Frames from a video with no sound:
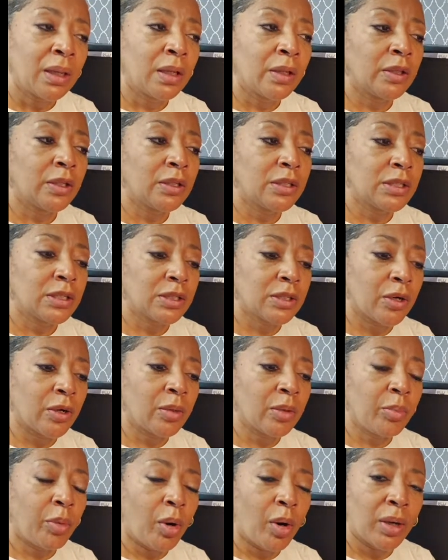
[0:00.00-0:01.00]
the
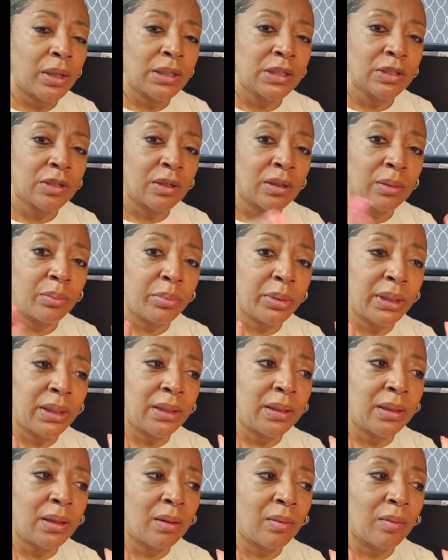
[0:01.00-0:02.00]
skirt part is going to
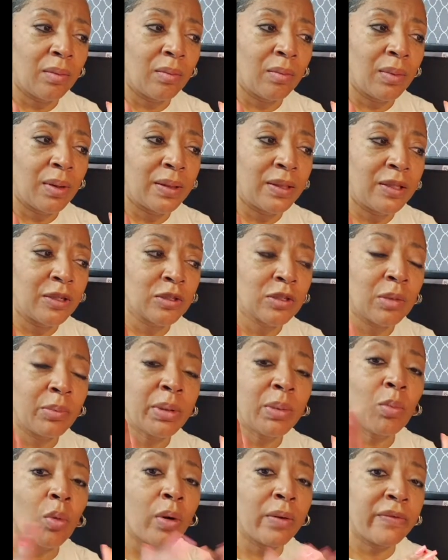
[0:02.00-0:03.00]
be, there's going to
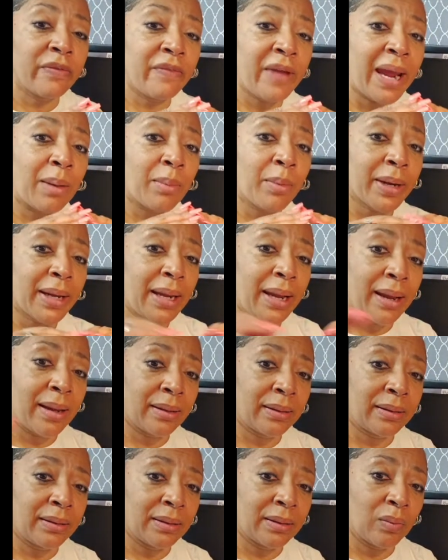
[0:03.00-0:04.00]
be more fabric at
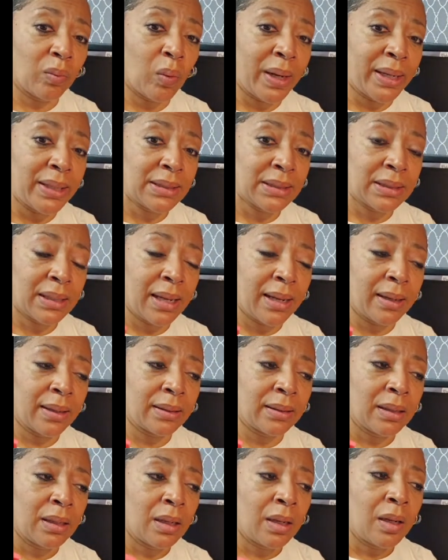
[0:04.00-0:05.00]
the waistline
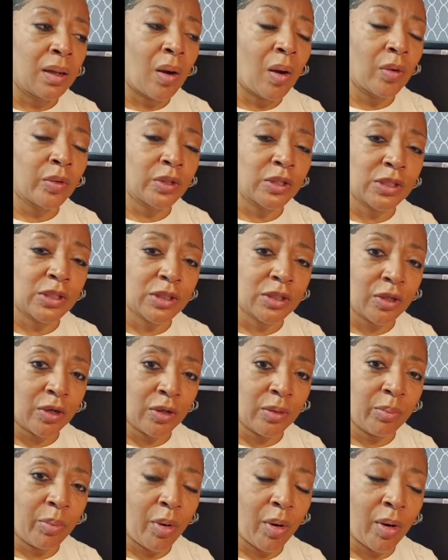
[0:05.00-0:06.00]
on the
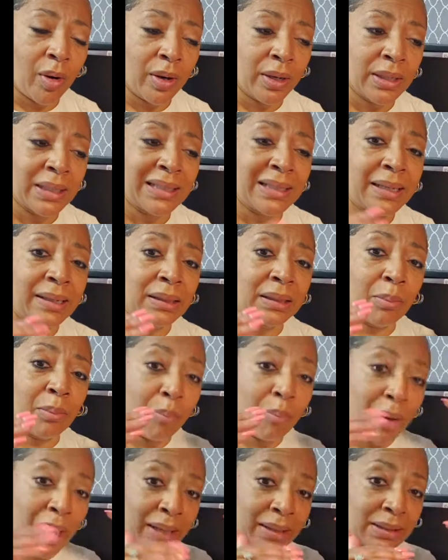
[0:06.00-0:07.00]
skirt part than the
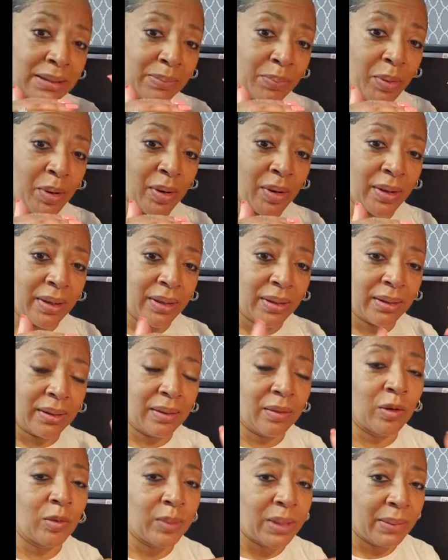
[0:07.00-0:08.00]
bodice part.
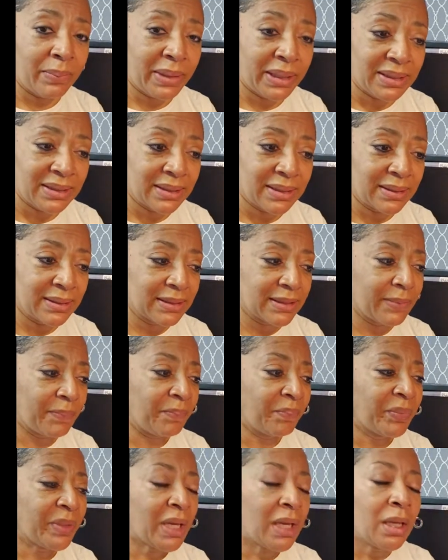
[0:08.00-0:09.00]
I hope that makes sense.
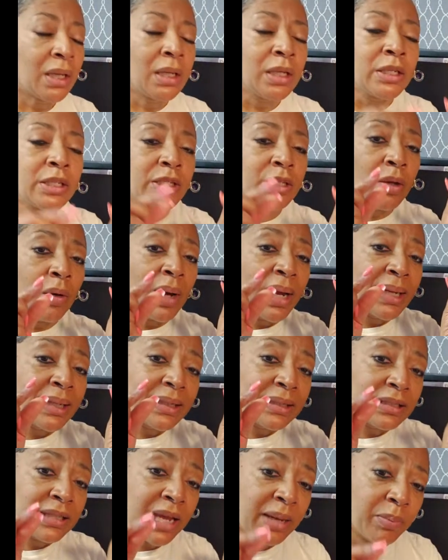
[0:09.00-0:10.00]
So I had
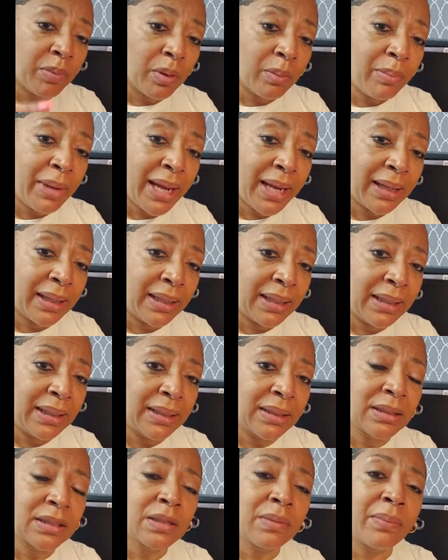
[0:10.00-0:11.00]
to taper back
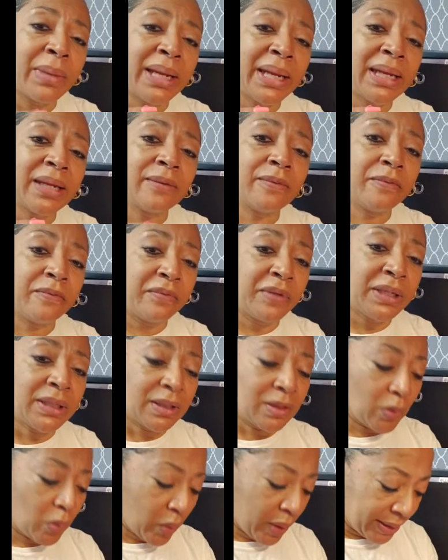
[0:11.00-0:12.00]
in to make it fit
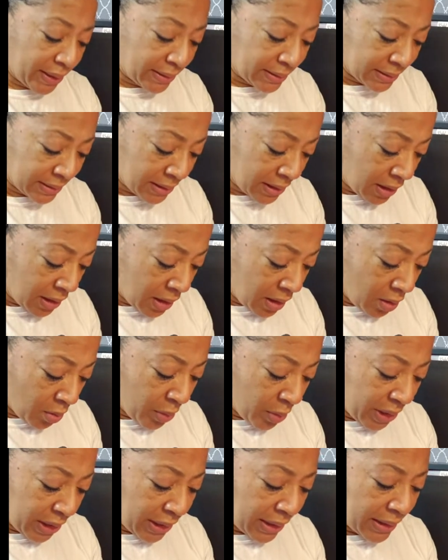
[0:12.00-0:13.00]
the waist.
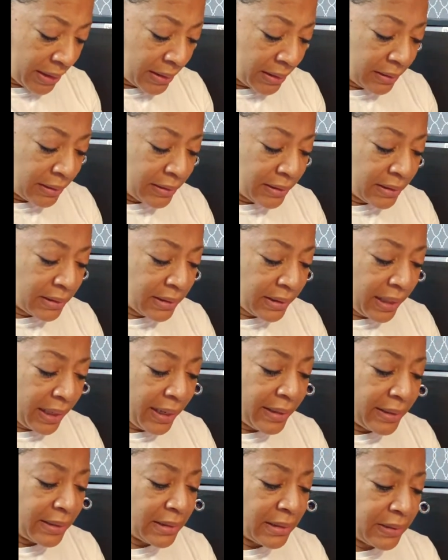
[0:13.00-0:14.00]
But in this
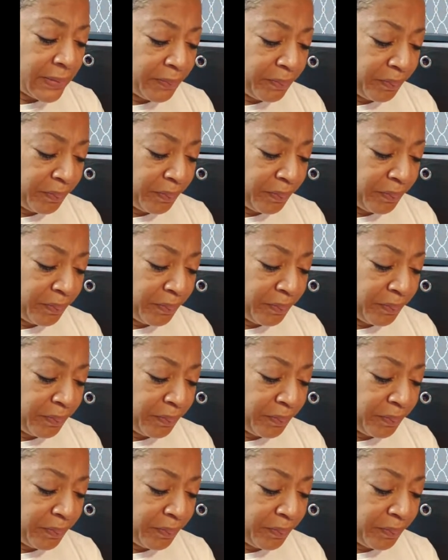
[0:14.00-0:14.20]
case,